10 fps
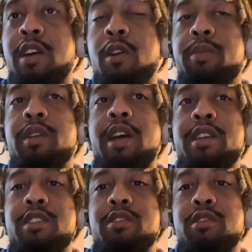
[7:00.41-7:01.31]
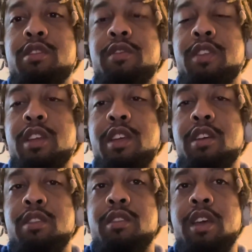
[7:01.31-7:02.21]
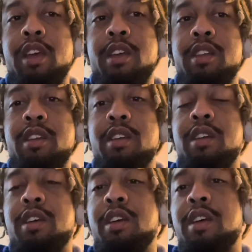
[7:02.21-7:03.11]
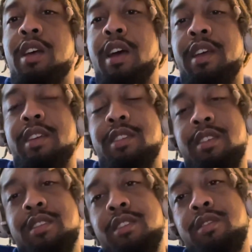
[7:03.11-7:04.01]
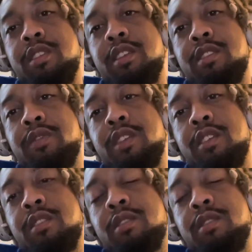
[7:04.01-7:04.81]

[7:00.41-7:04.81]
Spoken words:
hope you guys enjoyed the video, and I guess I'll see you in the next video.